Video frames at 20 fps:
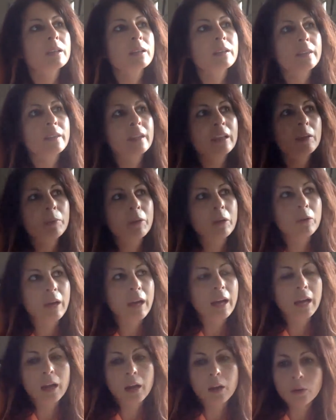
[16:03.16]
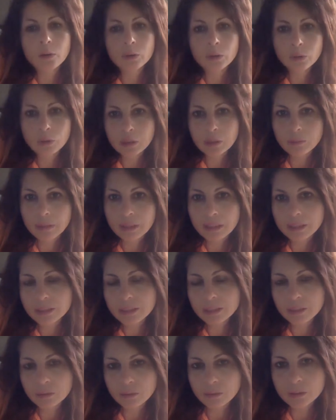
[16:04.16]
think about how you can make a
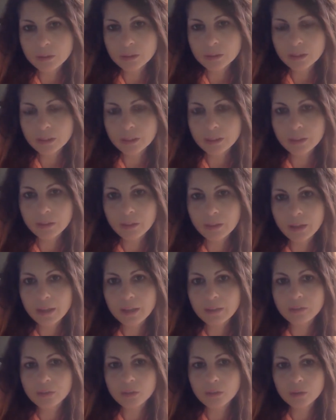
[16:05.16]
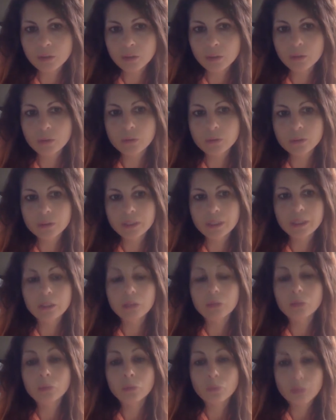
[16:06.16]
difference in the lives of those that
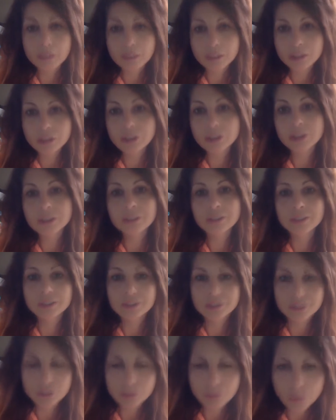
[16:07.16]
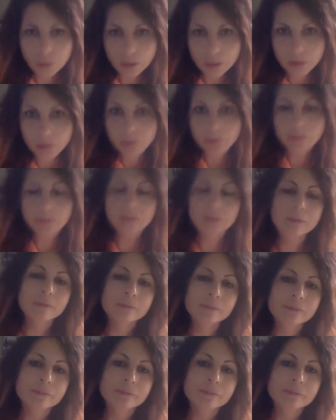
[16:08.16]
you wish to work with.